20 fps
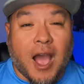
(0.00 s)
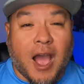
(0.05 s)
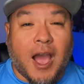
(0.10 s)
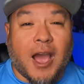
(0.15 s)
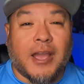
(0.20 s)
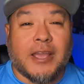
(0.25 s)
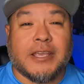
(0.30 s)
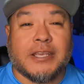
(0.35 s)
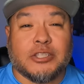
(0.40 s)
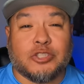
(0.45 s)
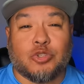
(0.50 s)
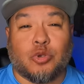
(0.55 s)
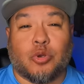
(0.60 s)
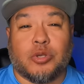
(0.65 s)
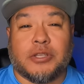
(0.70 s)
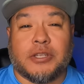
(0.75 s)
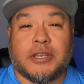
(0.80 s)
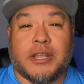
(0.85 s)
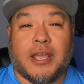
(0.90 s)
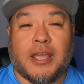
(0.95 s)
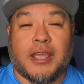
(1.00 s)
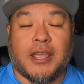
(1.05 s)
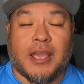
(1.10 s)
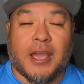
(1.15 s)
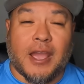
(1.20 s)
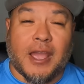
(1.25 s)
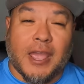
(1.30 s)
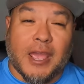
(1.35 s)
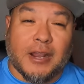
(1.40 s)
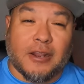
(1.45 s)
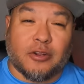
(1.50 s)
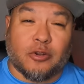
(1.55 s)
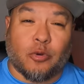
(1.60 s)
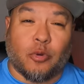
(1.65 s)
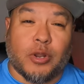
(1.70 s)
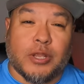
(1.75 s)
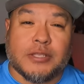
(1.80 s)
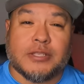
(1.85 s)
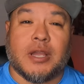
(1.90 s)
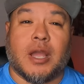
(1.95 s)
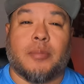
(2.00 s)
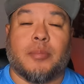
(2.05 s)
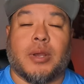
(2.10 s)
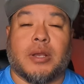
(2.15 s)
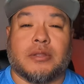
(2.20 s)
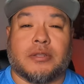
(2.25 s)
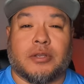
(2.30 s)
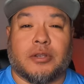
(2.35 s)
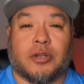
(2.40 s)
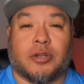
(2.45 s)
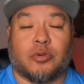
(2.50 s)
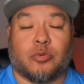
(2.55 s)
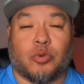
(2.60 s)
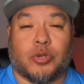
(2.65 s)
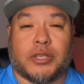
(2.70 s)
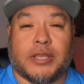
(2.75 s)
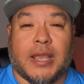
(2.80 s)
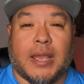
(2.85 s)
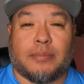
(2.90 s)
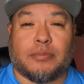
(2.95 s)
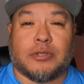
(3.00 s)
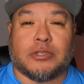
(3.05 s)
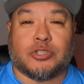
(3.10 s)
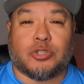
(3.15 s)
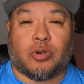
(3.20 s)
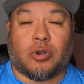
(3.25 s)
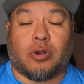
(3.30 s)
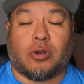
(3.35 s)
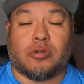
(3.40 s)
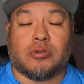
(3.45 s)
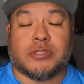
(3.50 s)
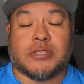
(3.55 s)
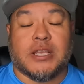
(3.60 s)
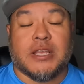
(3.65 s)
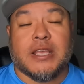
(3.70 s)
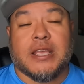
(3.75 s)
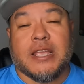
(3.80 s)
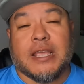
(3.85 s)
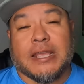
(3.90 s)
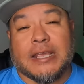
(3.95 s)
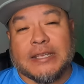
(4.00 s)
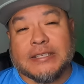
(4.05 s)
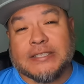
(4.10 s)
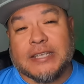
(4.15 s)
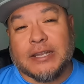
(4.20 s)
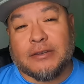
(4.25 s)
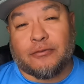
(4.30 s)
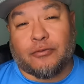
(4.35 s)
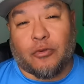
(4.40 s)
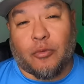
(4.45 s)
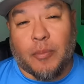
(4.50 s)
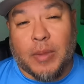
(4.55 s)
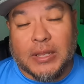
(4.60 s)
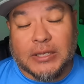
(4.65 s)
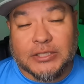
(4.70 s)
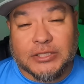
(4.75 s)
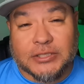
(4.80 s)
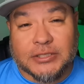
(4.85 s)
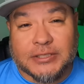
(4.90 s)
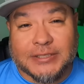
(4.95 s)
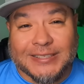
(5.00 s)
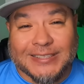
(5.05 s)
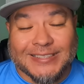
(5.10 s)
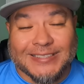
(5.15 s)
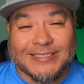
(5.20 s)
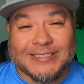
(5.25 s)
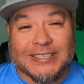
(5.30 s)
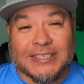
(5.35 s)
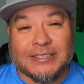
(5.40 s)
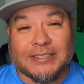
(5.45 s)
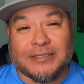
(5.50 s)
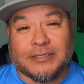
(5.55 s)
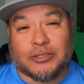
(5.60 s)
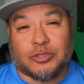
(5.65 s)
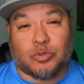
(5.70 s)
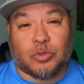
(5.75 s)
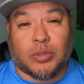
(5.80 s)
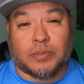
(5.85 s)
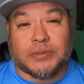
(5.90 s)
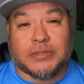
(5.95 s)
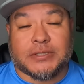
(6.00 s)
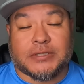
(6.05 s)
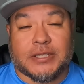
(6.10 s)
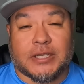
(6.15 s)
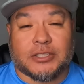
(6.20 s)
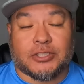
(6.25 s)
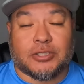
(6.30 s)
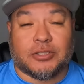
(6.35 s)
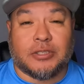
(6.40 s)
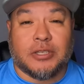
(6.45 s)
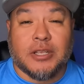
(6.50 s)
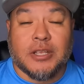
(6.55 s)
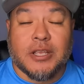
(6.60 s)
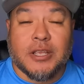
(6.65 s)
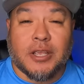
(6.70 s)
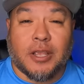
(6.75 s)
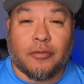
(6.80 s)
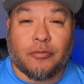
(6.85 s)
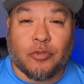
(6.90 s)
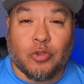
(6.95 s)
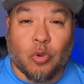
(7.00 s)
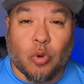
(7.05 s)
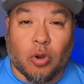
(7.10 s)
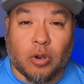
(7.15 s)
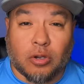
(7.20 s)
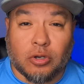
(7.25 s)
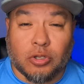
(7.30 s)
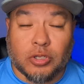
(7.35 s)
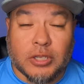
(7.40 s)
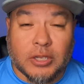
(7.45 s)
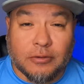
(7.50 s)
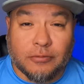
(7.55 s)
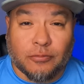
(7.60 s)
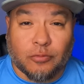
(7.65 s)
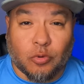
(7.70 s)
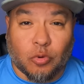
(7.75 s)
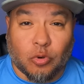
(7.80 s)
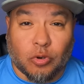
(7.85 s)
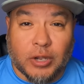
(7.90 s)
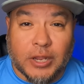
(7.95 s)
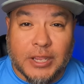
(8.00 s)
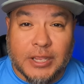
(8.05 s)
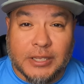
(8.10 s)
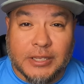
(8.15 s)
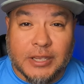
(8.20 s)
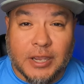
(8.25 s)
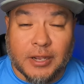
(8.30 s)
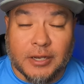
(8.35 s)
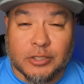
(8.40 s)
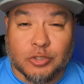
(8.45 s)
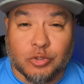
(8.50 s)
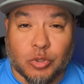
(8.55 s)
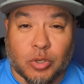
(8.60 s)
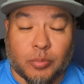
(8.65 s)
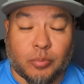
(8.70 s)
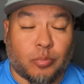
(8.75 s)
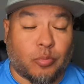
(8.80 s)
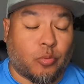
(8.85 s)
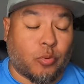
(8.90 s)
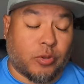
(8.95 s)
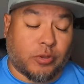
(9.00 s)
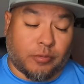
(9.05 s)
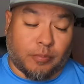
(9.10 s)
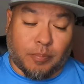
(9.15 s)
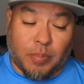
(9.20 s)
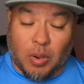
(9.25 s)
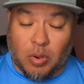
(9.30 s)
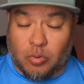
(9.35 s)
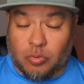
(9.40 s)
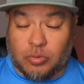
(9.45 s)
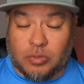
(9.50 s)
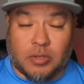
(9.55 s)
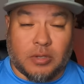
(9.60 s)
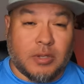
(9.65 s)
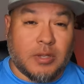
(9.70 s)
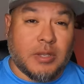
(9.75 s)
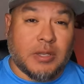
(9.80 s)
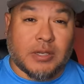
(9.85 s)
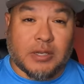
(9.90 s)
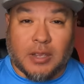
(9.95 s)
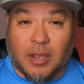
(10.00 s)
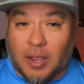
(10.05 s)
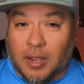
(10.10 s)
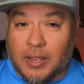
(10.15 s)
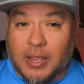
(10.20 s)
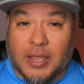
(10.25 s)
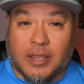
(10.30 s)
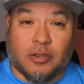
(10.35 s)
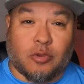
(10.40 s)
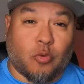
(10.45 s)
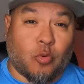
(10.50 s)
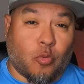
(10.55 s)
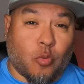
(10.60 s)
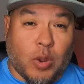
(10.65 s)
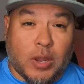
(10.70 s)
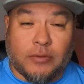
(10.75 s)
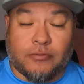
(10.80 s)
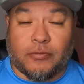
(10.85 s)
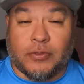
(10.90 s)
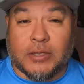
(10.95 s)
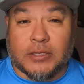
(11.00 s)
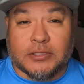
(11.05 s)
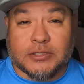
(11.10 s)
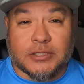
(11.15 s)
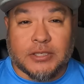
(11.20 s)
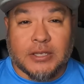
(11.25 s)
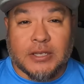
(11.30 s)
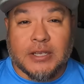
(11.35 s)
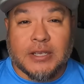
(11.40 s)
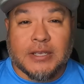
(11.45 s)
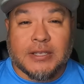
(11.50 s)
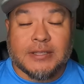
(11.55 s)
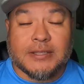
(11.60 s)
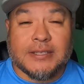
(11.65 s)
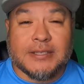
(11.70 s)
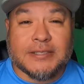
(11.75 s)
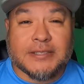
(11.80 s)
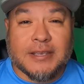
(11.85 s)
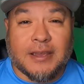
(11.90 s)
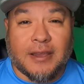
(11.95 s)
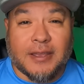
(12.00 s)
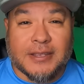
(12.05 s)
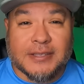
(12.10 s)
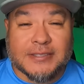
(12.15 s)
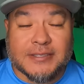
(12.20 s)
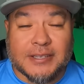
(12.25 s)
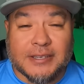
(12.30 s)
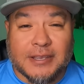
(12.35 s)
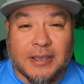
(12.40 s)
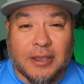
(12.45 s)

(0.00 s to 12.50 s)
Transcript: I enjoyed the day. I had a great time out there with Captain Charles. His information is in the description section. If you are looking for a guided trip, whether boat, kayak, fish, this guy is the